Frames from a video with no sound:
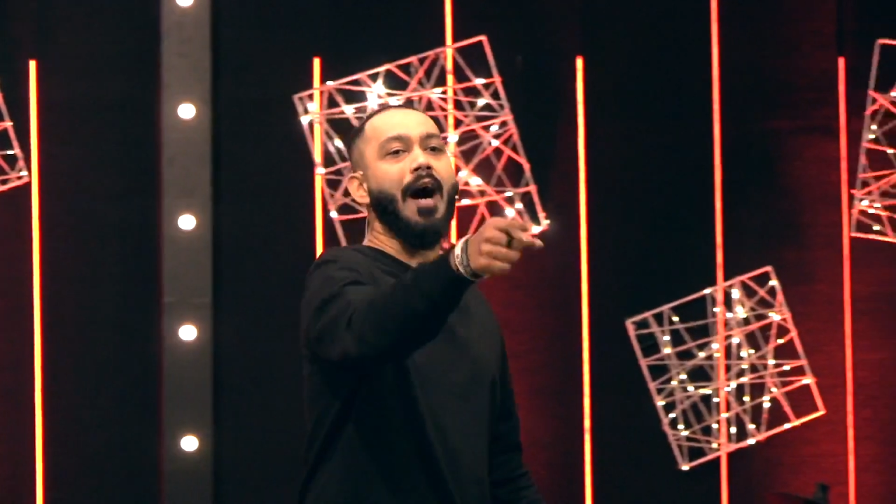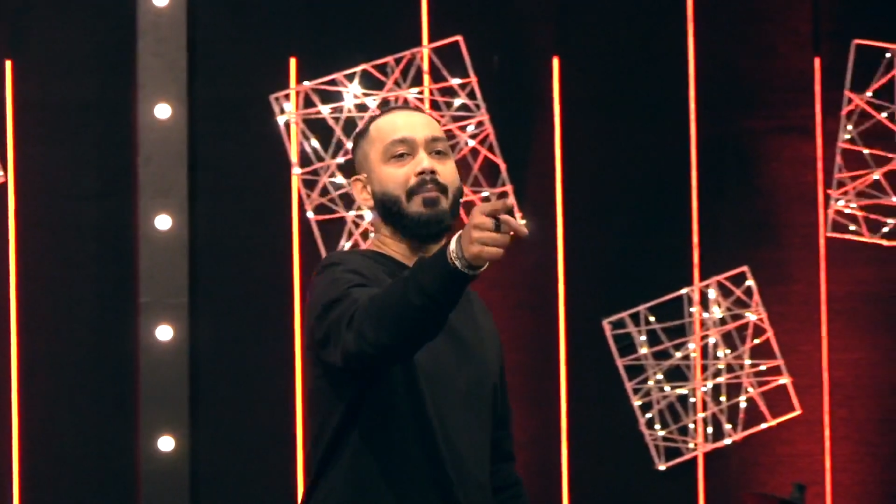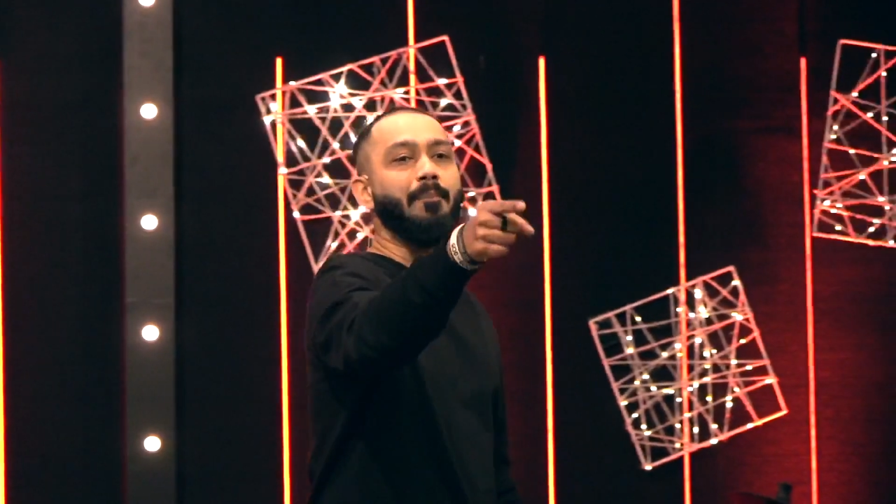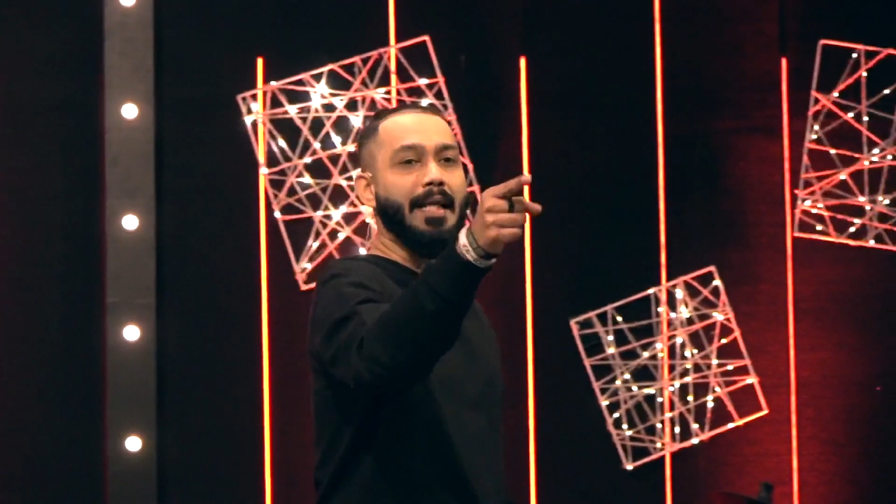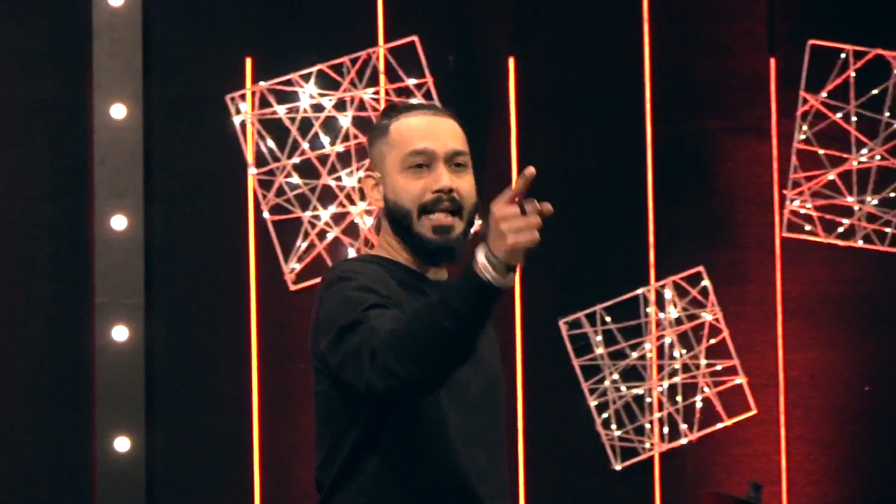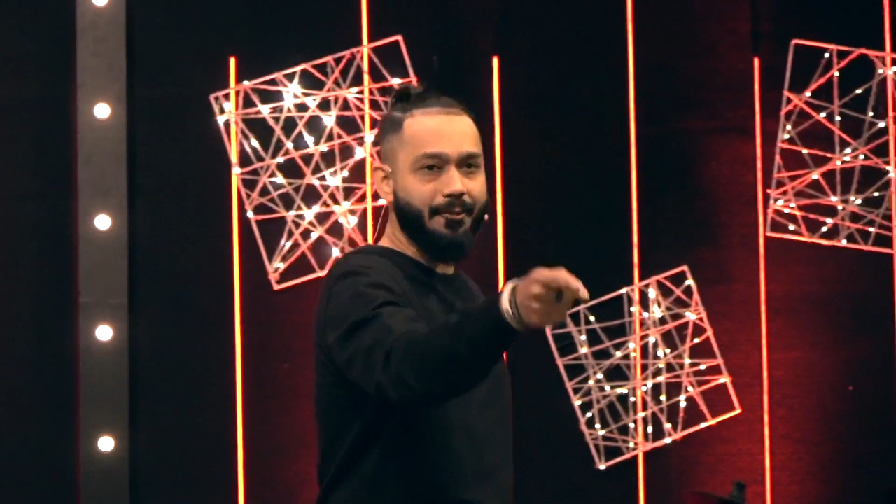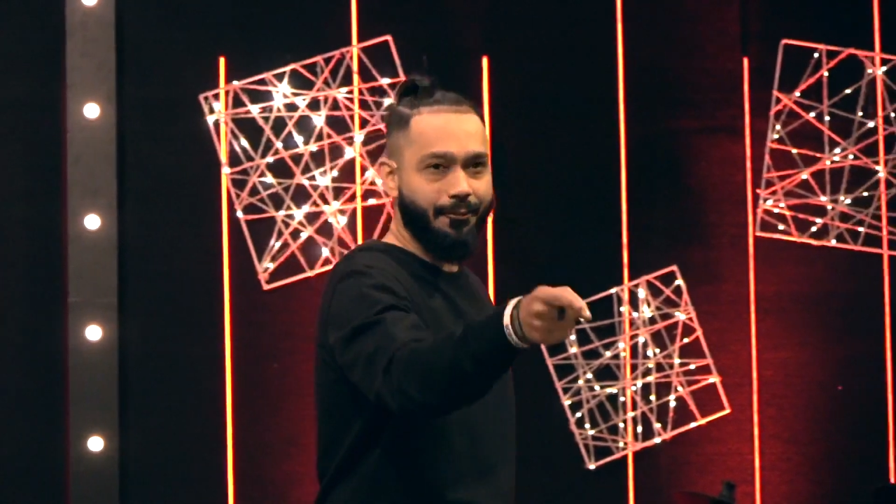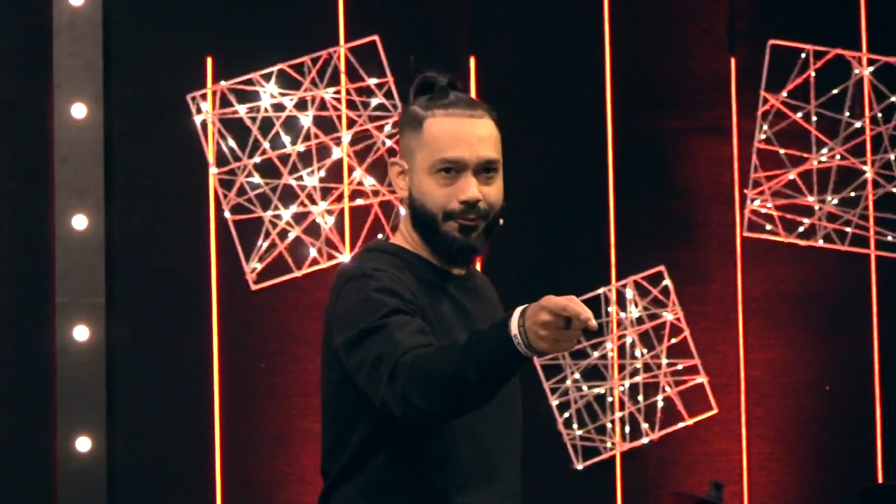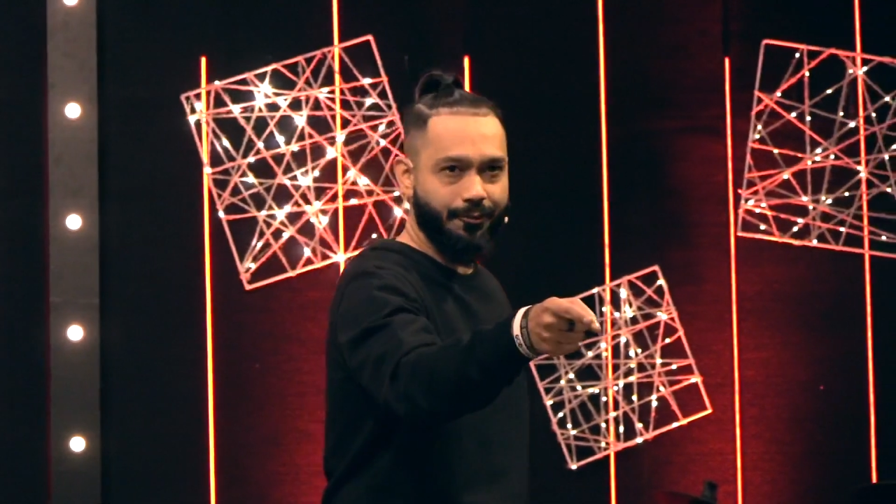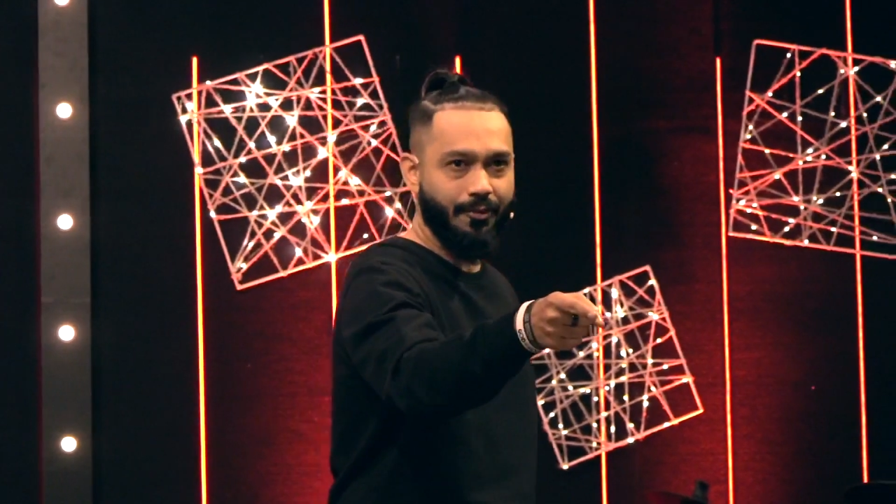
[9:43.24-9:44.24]

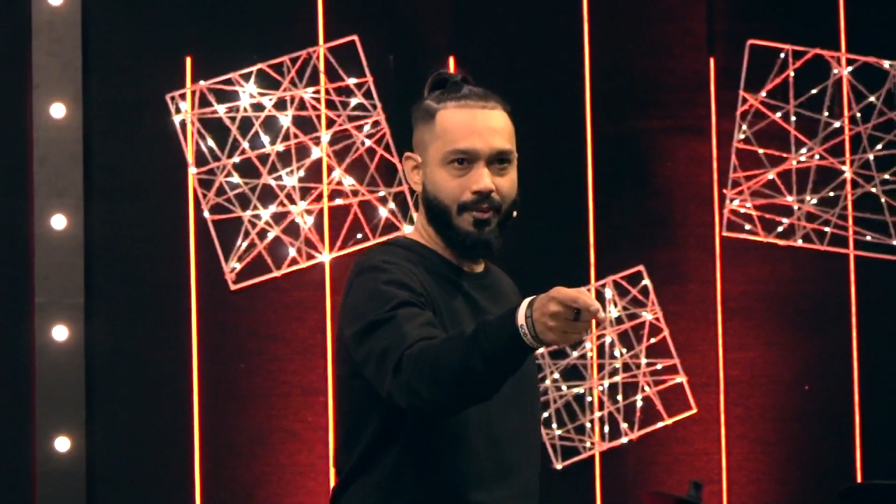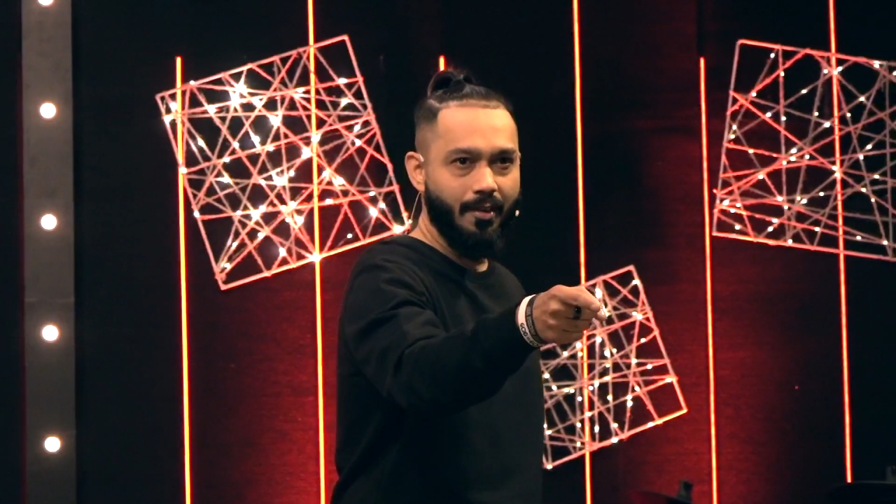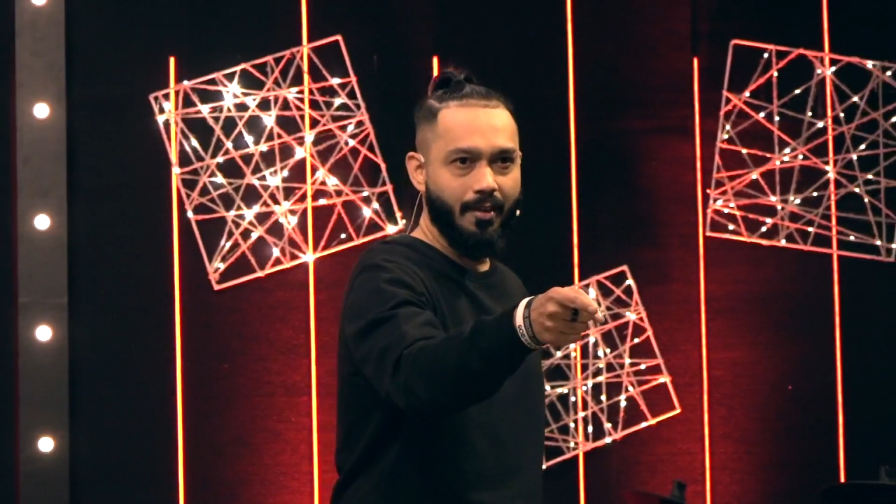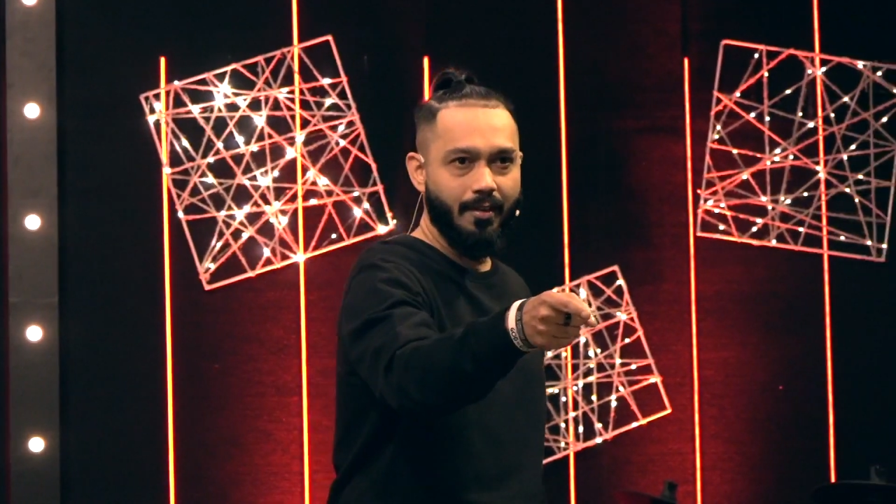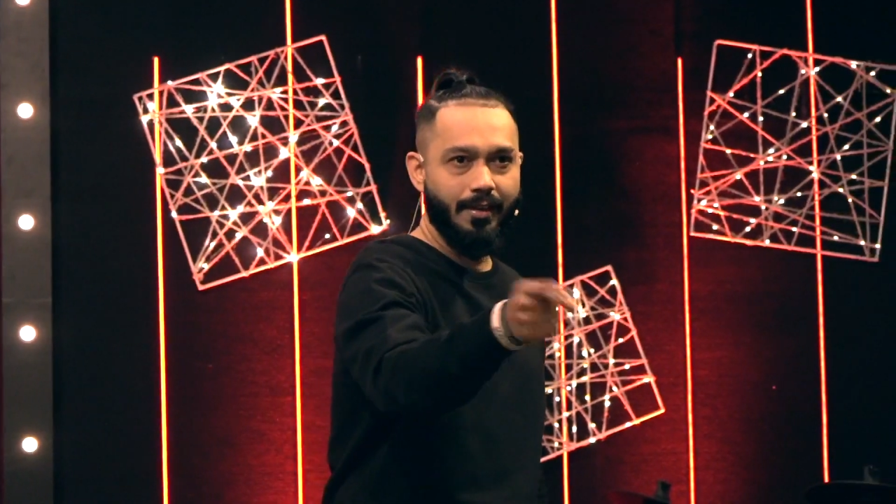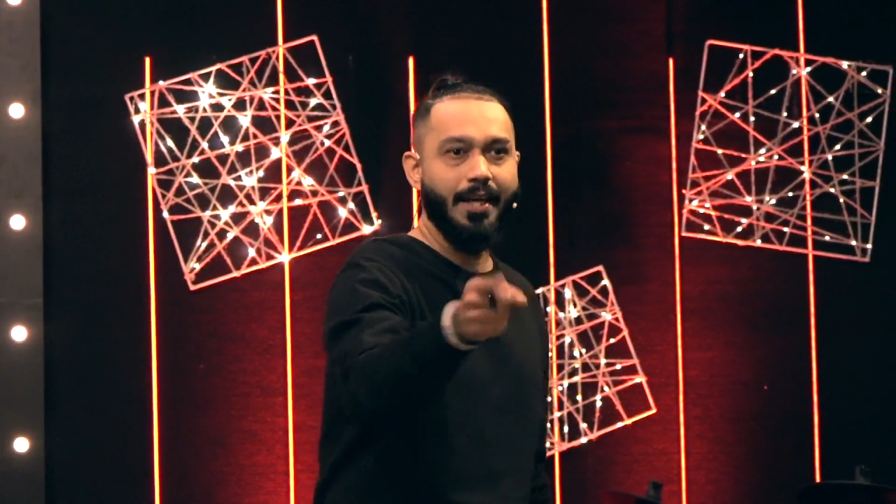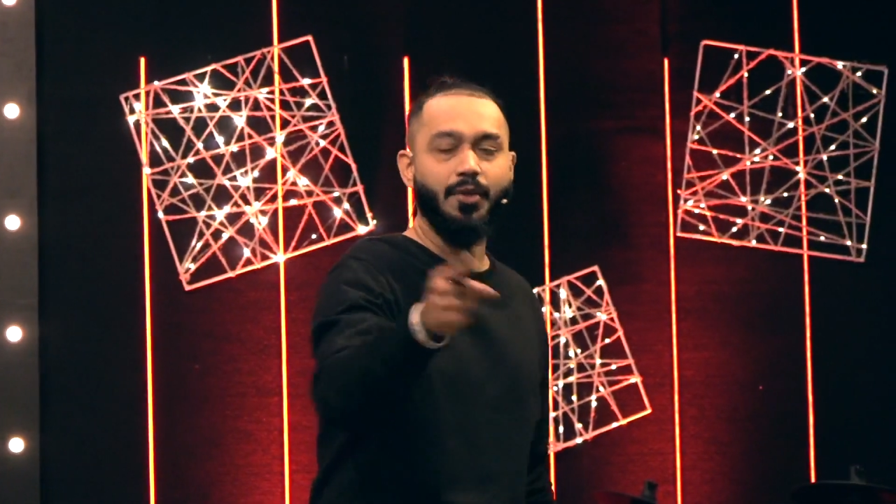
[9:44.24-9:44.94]
unbelief than